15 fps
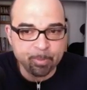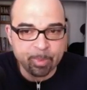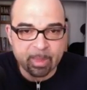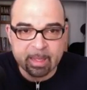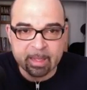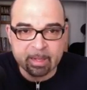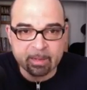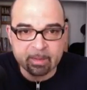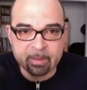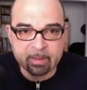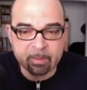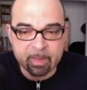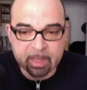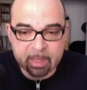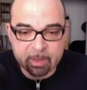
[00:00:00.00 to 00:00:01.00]
And the
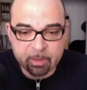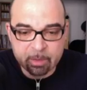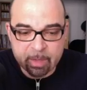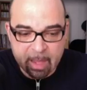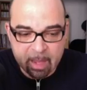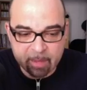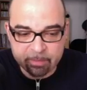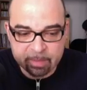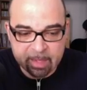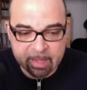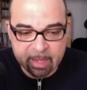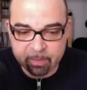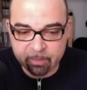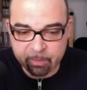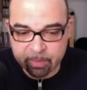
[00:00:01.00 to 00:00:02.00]
minute you have
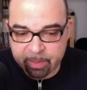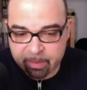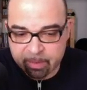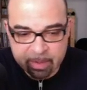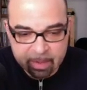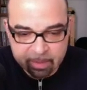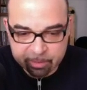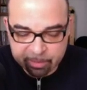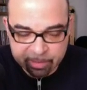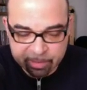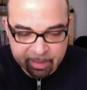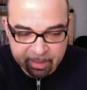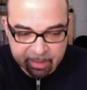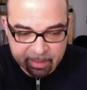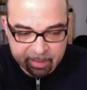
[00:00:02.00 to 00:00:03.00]
that, we are
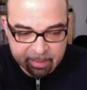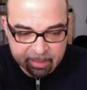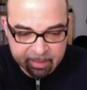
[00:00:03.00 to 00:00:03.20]
actually.